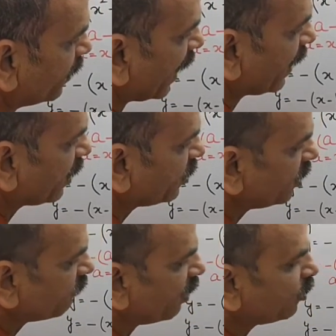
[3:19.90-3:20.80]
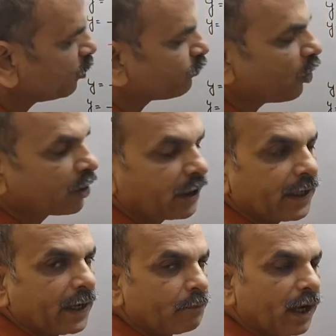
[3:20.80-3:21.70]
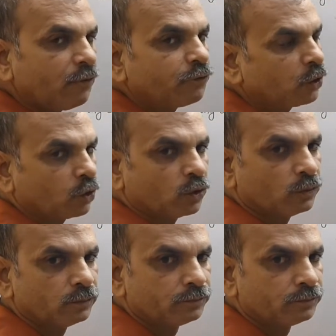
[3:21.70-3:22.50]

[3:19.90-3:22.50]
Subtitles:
that is equal to 49 by 4.